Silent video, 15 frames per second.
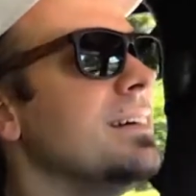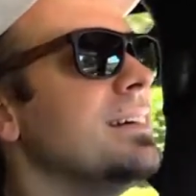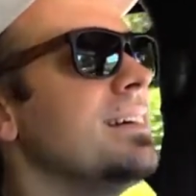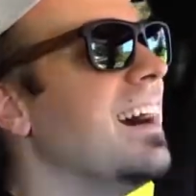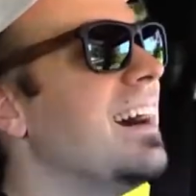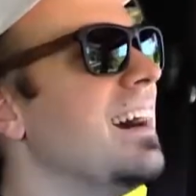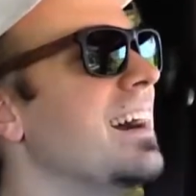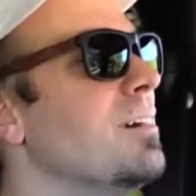
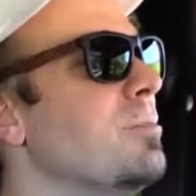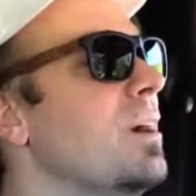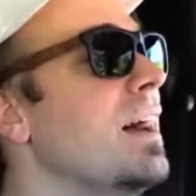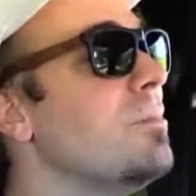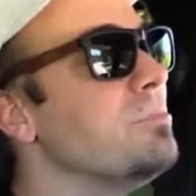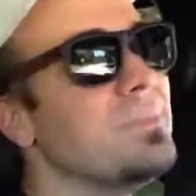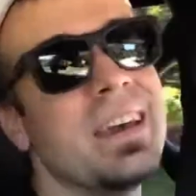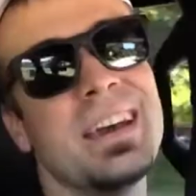All right,
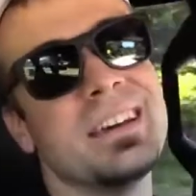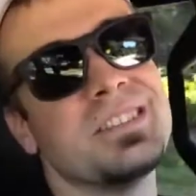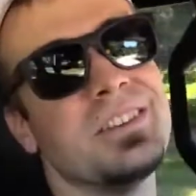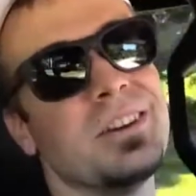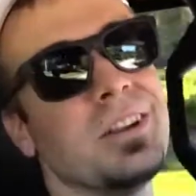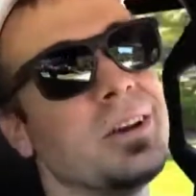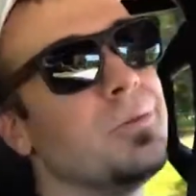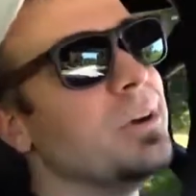well,
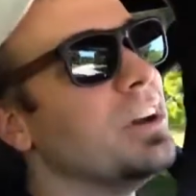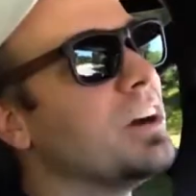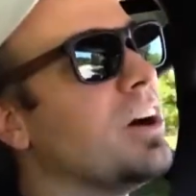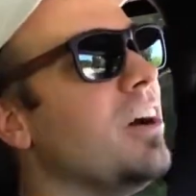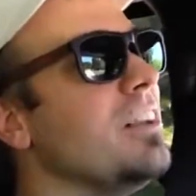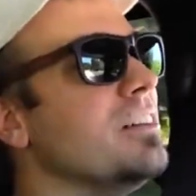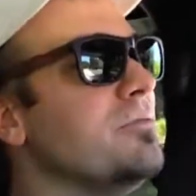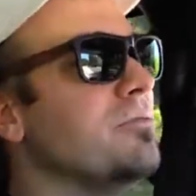certainly wouldn't
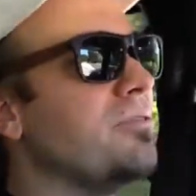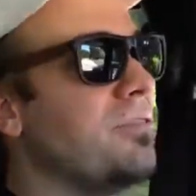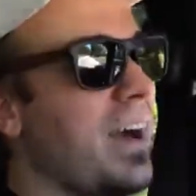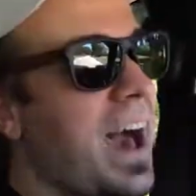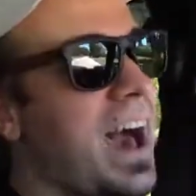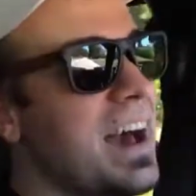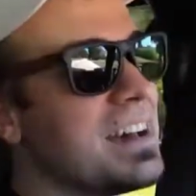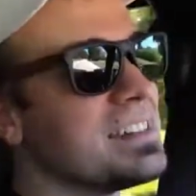call it
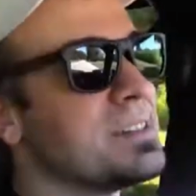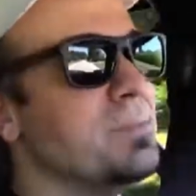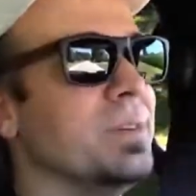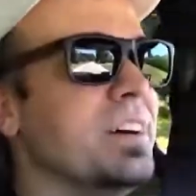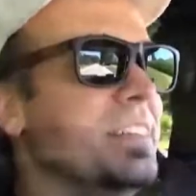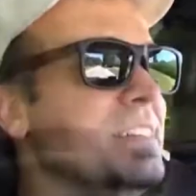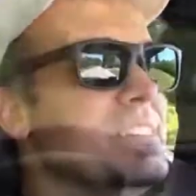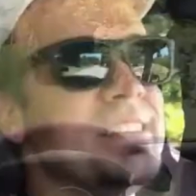fast,
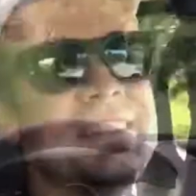but this